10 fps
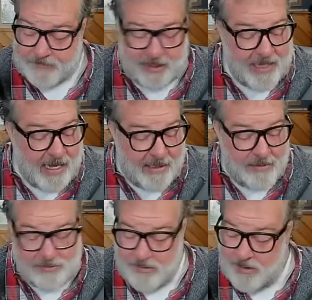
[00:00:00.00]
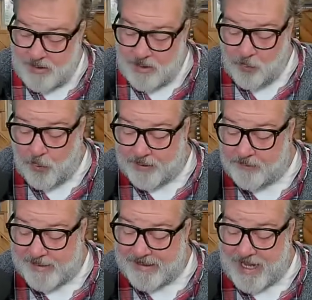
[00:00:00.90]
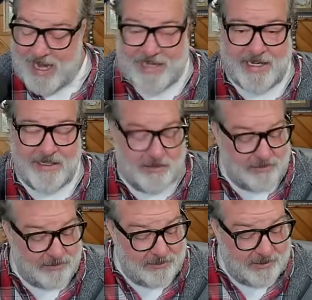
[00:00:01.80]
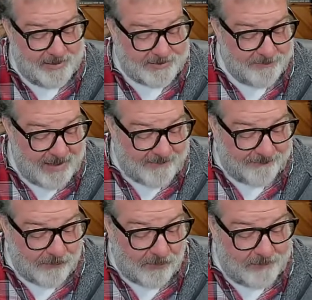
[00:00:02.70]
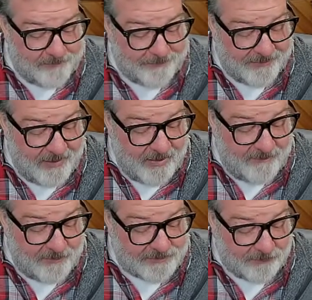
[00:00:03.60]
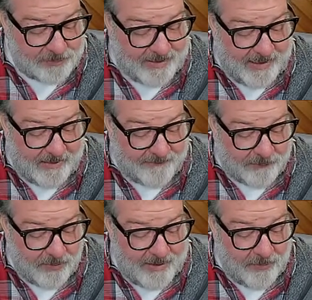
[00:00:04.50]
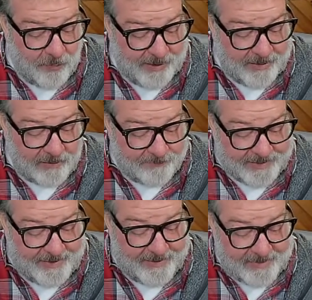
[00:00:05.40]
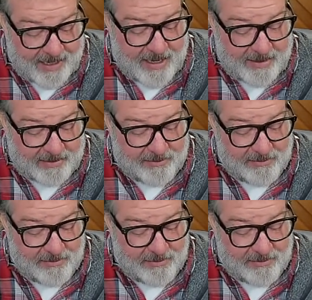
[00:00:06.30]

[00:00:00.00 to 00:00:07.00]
Again, will be like. It's a metaphor. Verse 14, for it will be like